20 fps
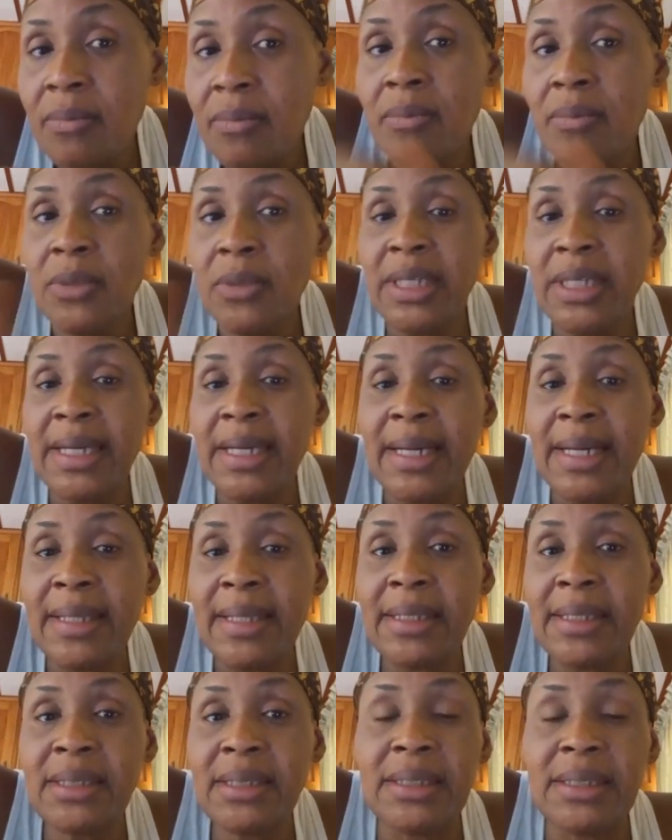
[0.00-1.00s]
yeah,
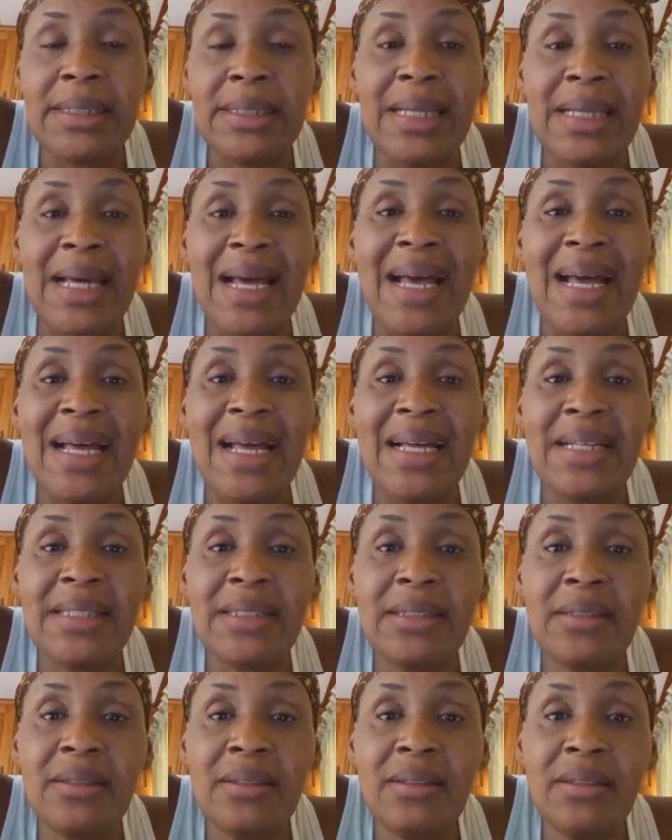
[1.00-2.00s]
this and that,
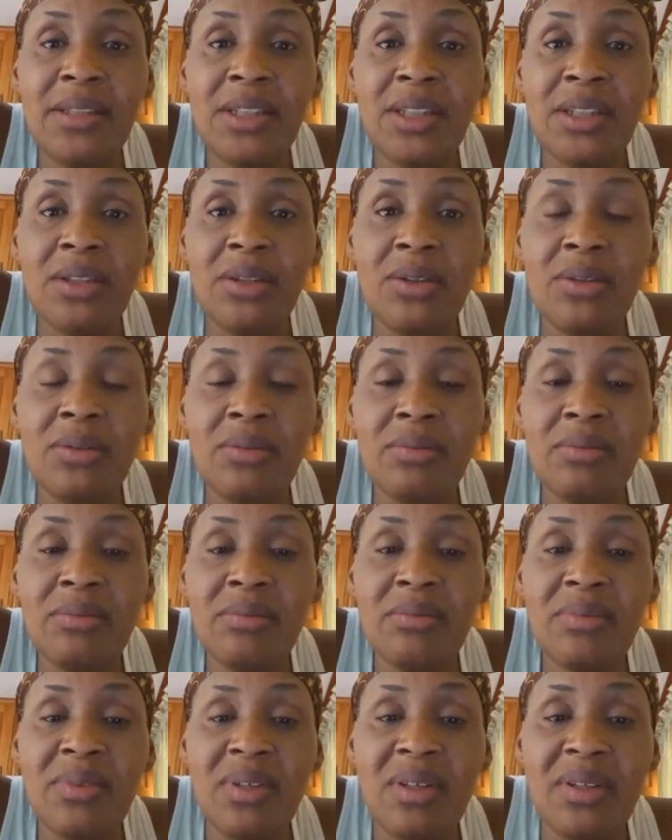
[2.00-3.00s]
you know,
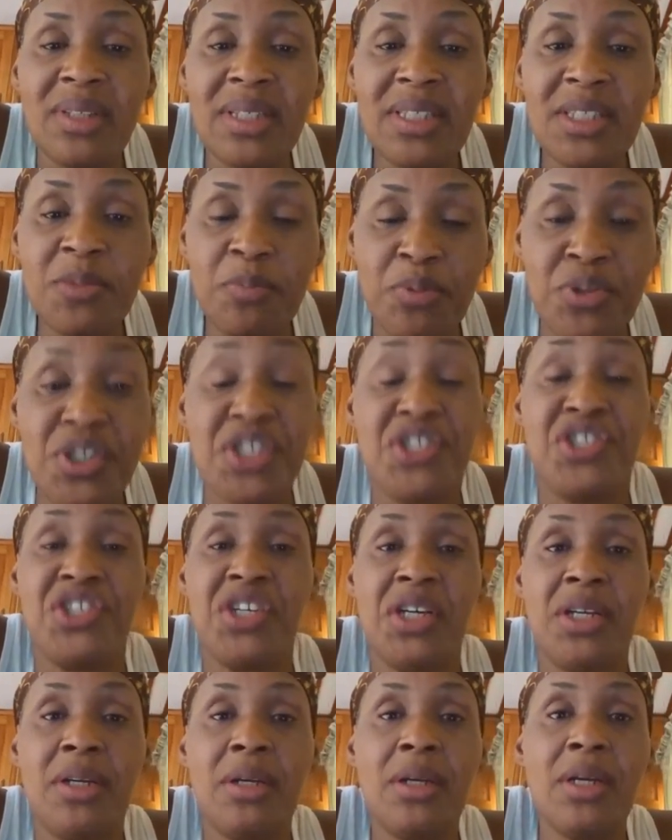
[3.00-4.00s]
all this
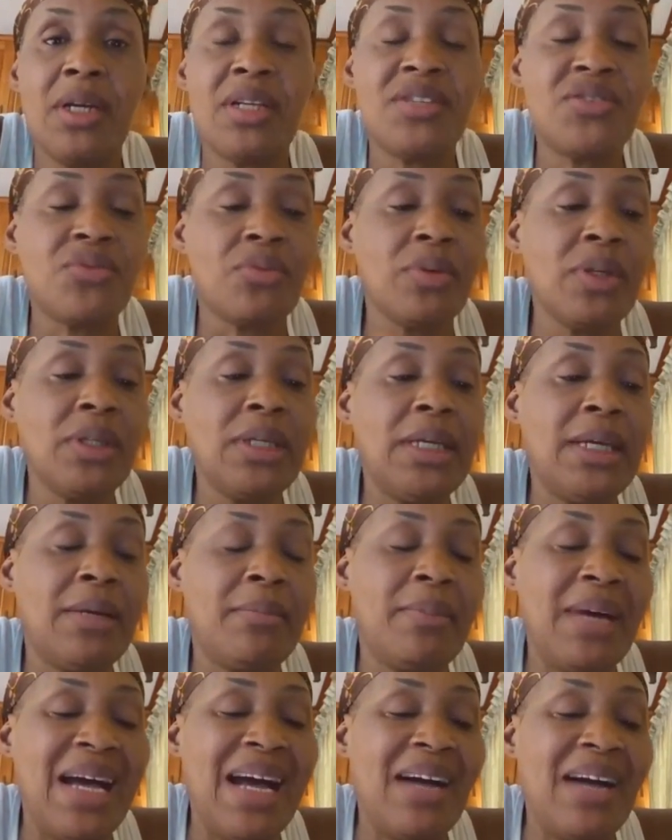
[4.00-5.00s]
preaching. It's really
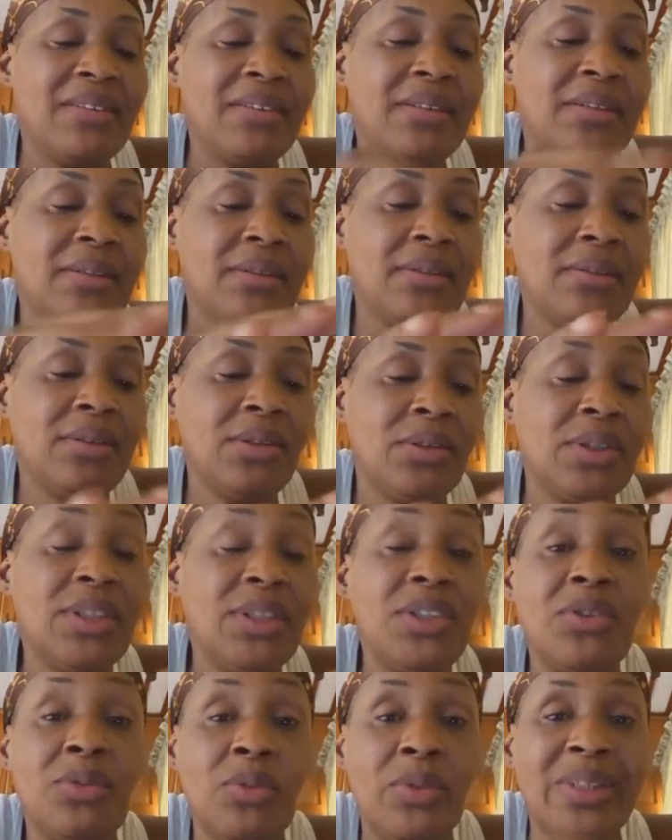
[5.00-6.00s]
about going
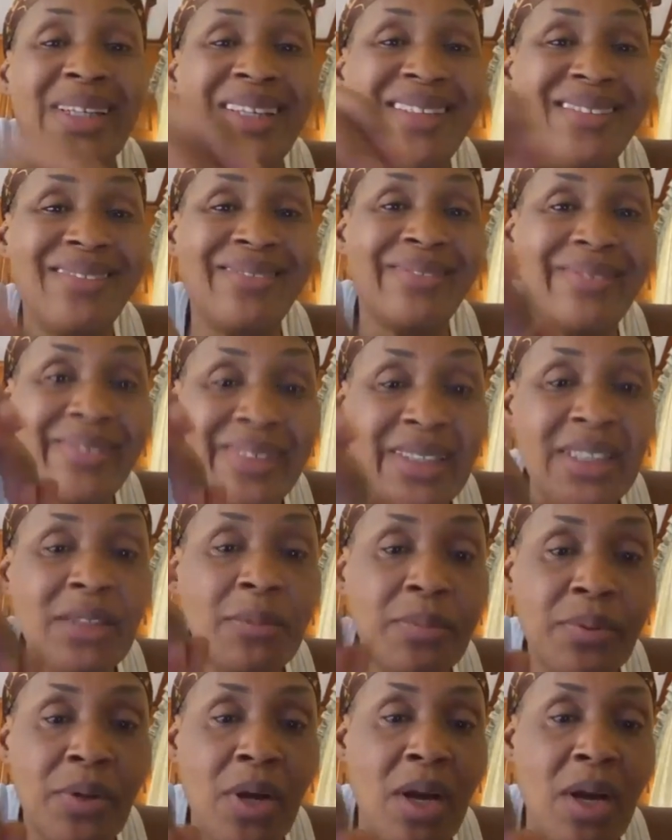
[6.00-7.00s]
to where the real
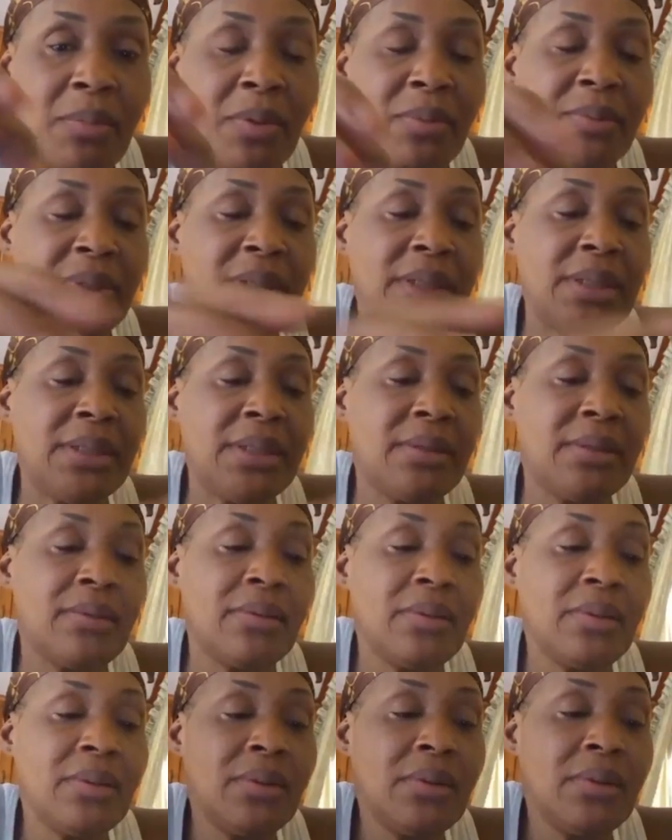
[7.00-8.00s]
problem is.
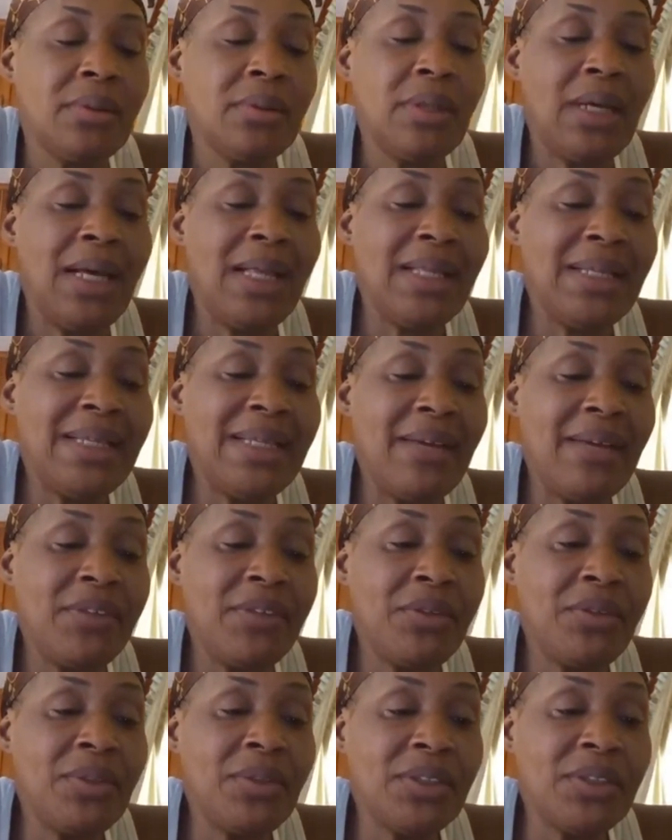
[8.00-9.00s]
Allen
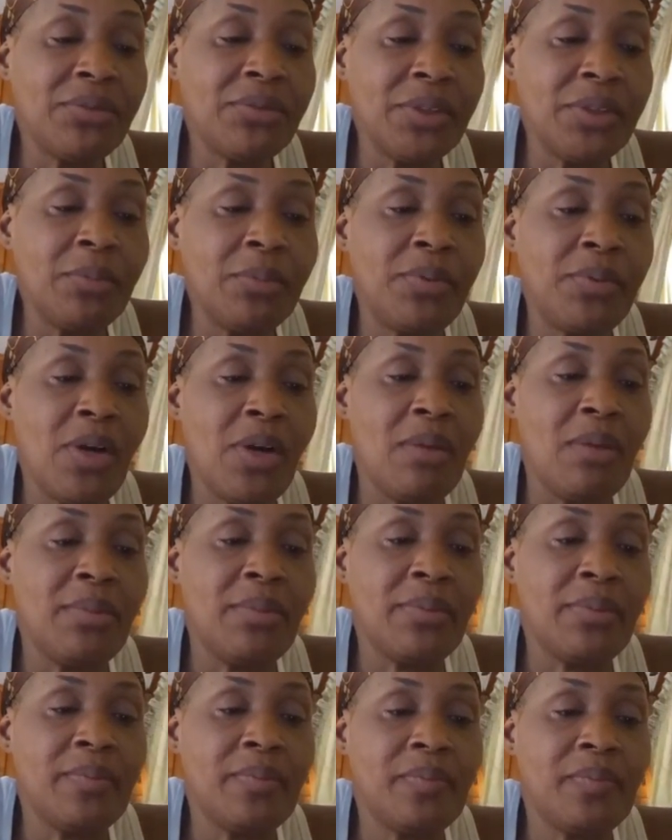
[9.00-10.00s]
Avenue is a real
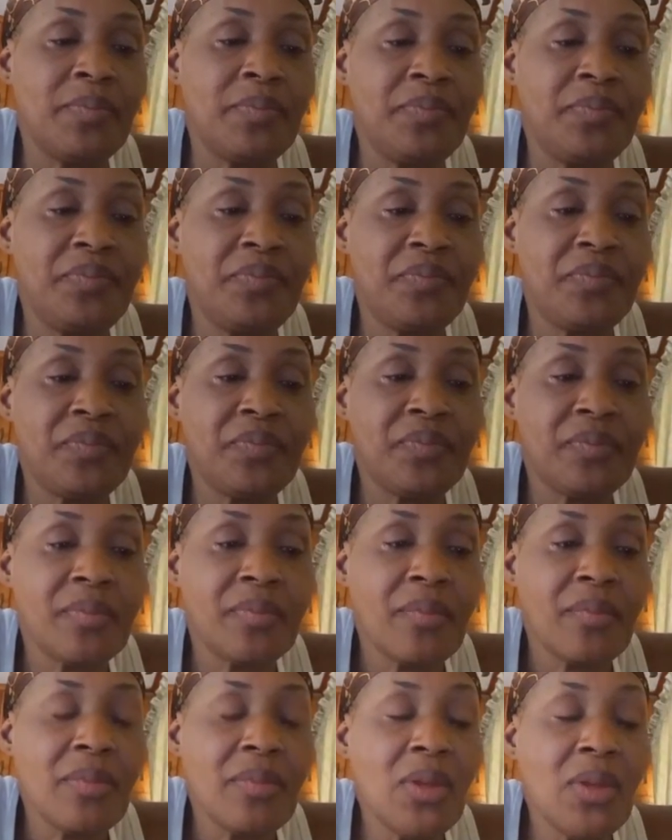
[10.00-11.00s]
problem.
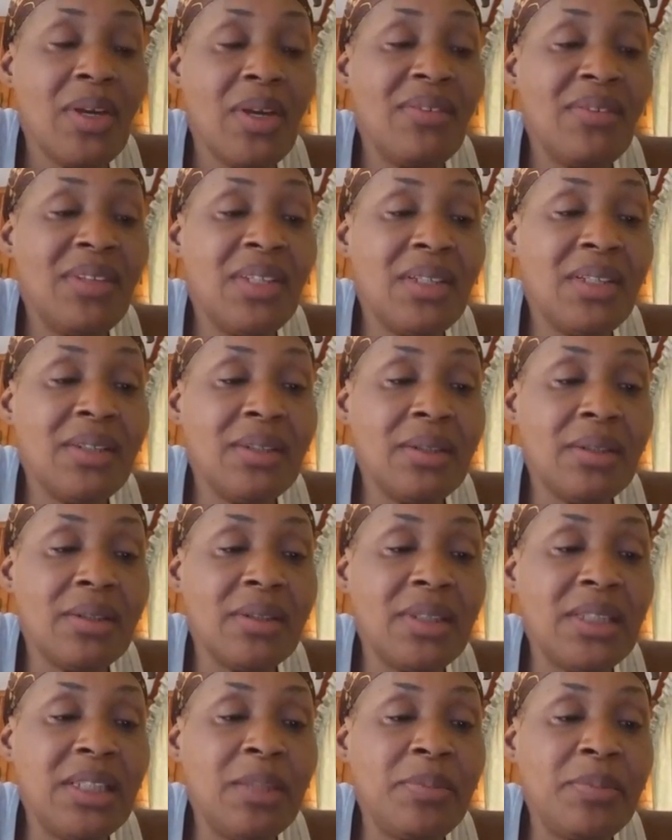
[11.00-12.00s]
I have a lot of
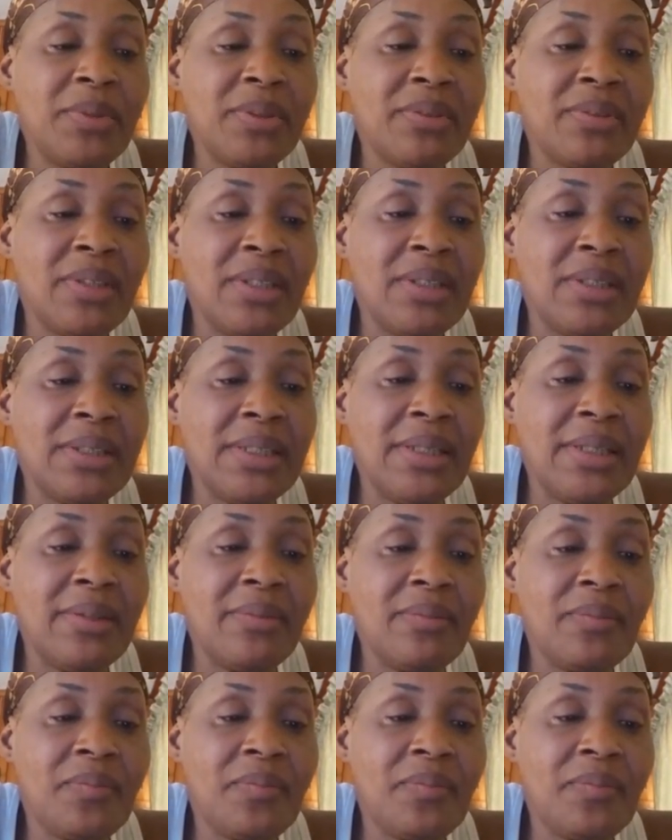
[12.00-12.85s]
girls sleeping around there.